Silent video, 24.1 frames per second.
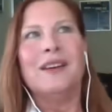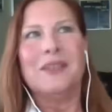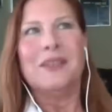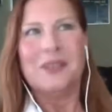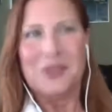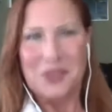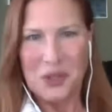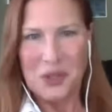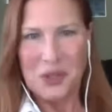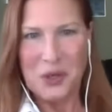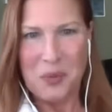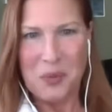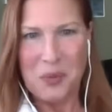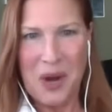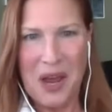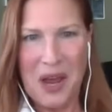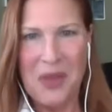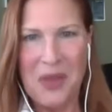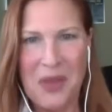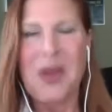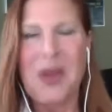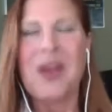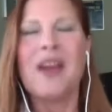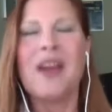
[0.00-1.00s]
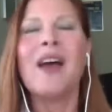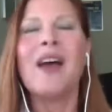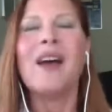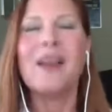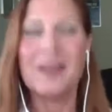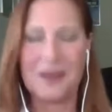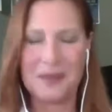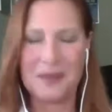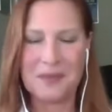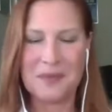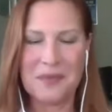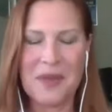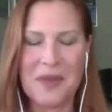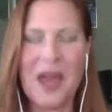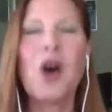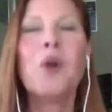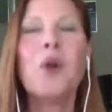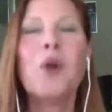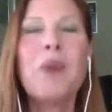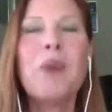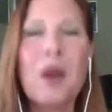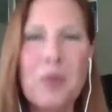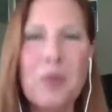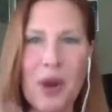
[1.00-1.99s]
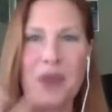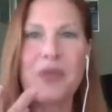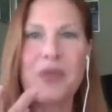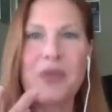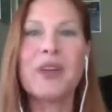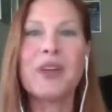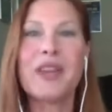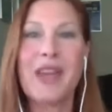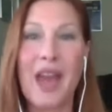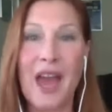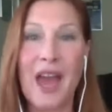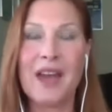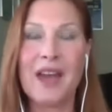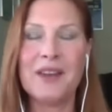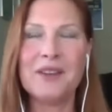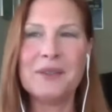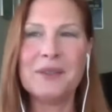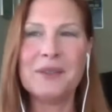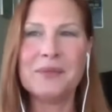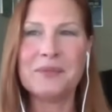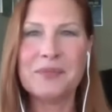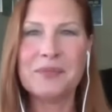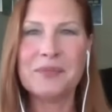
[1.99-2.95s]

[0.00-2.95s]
took a breath, held my breath again.